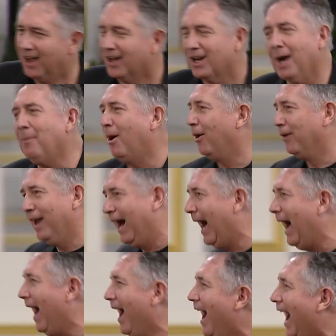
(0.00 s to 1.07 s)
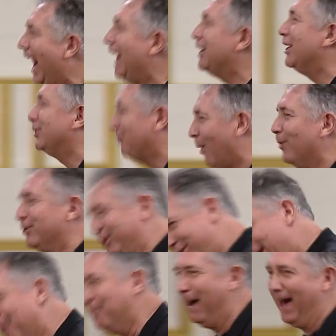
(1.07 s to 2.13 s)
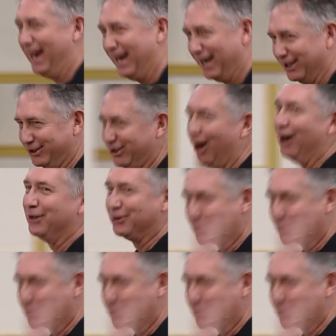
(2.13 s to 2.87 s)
Come on now, I just want somebody to start